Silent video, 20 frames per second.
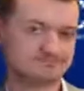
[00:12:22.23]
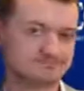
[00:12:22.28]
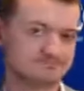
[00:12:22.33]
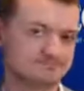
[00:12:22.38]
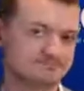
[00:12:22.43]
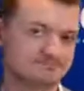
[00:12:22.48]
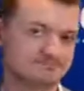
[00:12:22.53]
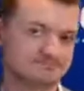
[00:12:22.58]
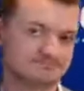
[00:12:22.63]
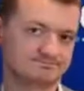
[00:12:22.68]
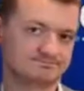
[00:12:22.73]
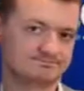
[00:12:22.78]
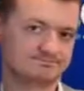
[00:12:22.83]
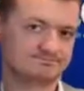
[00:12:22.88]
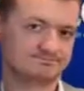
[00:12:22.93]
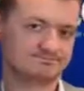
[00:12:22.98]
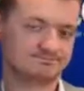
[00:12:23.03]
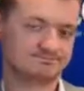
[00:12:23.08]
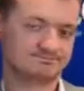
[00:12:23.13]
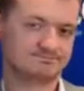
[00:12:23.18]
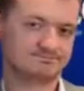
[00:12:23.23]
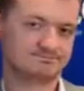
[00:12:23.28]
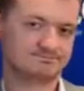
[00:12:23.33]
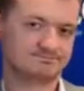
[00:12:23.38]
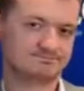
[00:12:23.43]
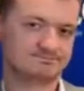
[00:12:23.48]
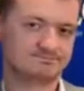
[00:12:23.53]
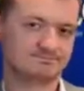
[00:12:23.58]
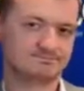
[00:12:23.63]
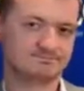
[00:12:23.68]

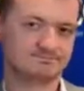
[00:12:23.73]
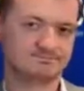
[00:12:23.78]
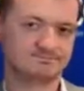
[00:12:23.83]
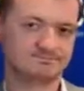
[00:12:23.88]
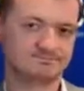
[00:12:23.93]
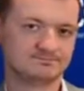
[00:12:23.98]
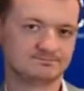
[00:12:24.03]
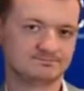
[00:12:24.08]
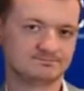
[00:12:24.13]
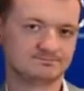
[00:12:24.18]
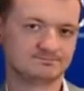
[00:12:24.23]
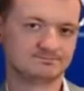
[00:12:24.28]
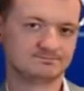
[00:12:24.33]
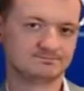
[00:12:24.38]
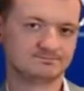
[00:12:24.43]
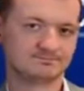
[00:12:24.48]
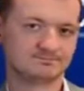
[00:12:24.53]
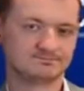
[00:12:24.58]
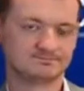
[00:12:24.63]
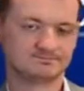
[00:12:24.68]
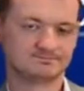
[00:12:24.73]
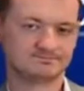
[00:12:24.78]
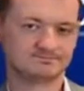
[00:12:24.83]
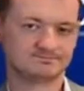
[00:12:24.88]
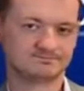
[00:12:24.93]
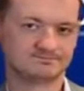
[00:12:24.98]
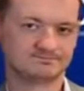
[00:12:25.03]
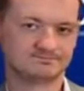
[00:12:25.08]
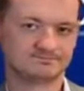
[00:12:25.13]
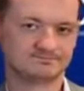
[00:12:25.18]

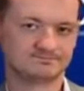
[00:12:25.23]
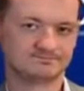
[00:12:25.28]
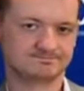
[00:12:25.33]
(silent)